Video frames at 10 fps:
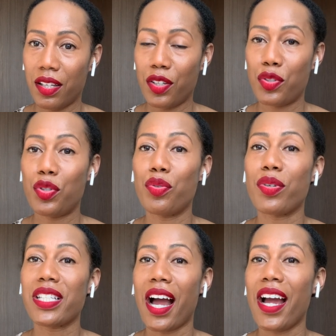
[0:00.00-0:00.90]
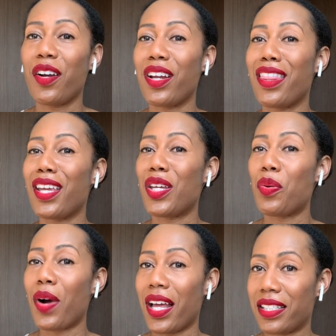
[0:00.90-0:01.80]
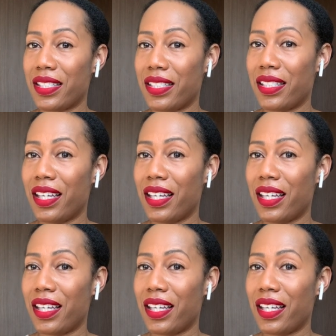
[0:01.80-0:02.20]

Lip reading: to retire in the US,